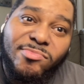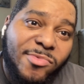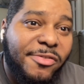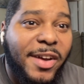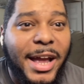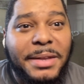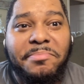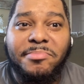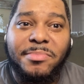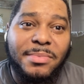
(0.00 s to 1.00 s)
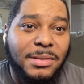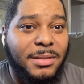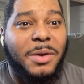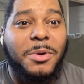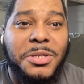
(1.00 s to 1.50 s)
Fine,
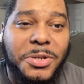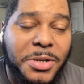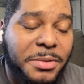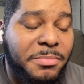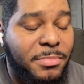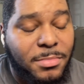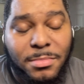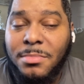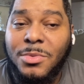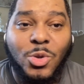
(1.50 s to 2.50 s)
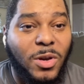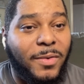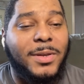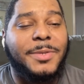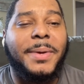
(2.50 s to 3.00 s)
day was good. 12
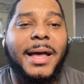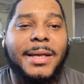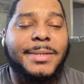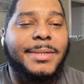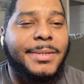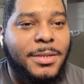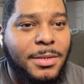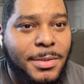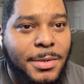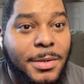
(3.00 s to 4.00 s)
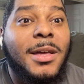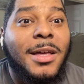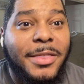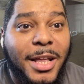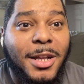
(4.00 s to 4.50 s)
hours passed.
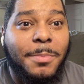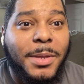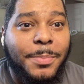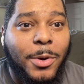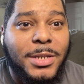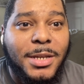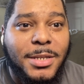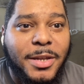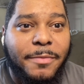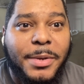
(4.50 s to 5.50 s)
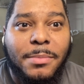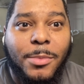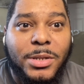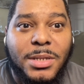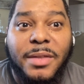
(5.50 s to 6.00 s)
Then come the process of being
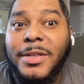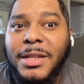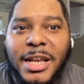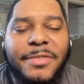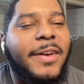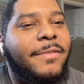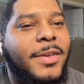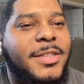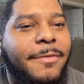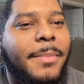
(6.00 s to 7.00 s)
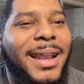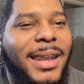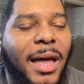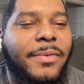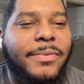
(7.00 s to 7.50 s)
monitored for the next 5 years of my
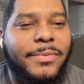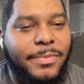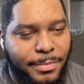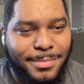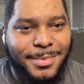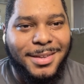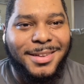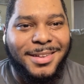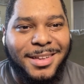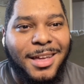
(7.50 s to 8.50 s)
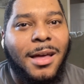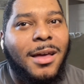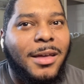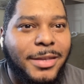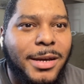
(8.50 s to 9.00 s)
life.
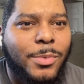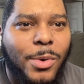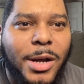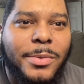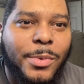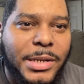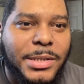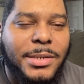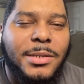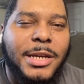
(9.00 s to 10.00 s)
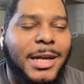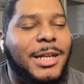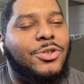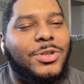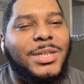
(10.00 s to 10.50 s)
Year one was
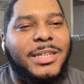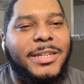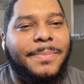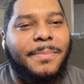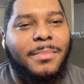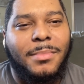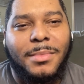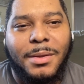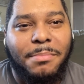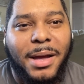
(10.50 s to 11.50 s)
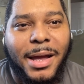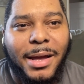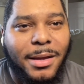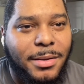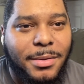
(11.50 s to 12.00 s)
interesting.
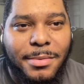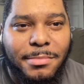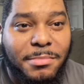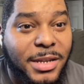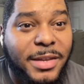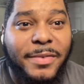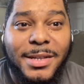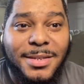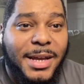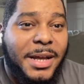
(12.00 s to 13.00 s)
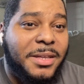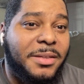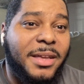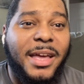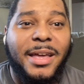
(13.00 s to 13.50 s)
My liver
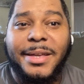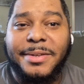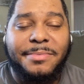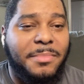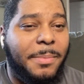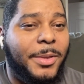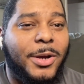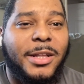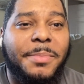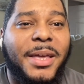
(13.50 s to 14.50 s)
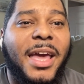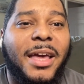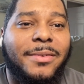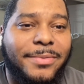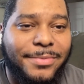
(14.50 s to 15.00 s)
decided, hey, I'm not gonna behave.